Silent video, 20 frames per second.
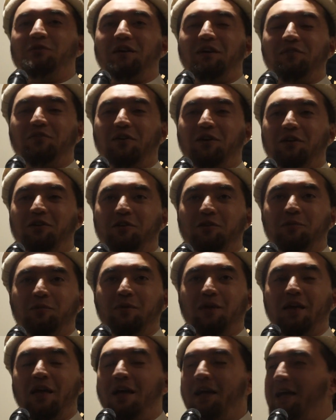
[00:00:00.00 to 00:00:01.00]
you have honored
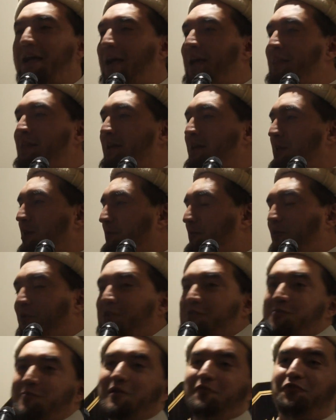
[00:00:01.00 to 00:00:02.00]
me. And then he
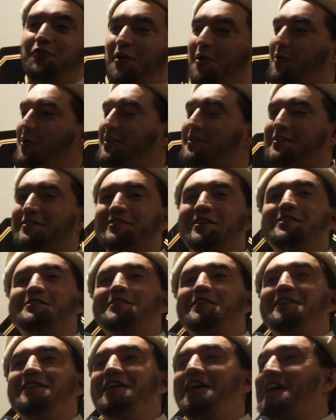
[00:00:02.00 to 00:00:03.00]
pulls me forward. He
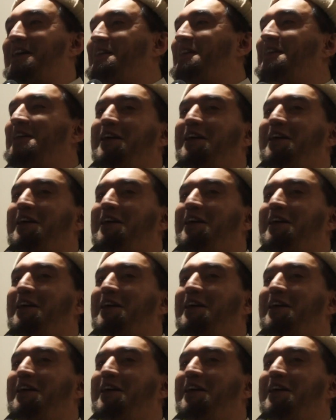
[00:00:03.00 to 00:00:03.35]
says, Iyaka